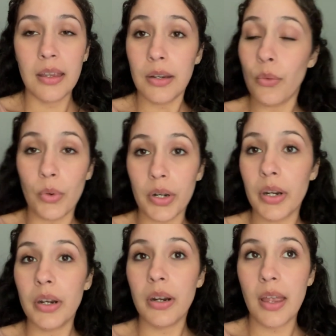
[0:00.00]
in
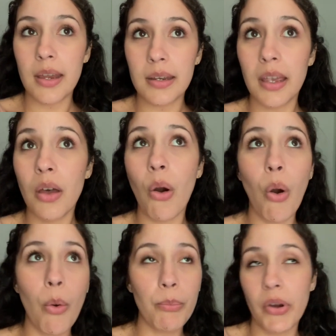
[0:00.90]
order and
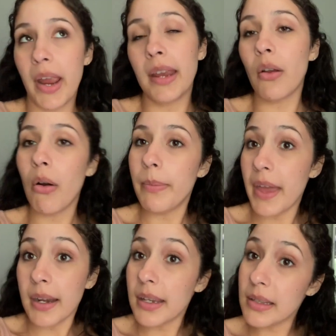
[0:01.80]
pray and hope
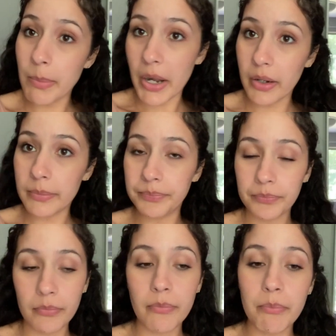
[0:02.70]
that it gets better.
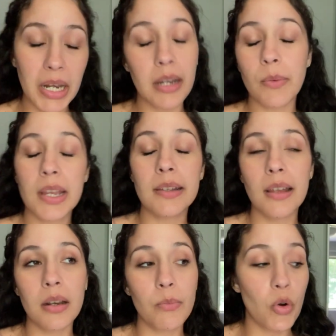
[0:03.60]
But anyways,
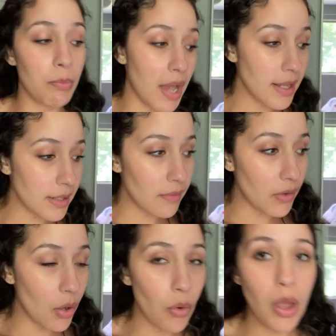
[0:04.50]
on a more positive
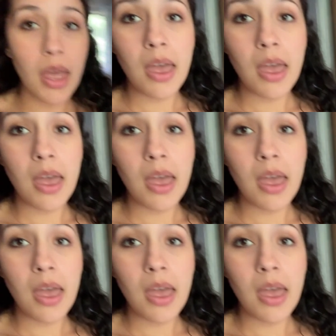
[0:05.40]
note,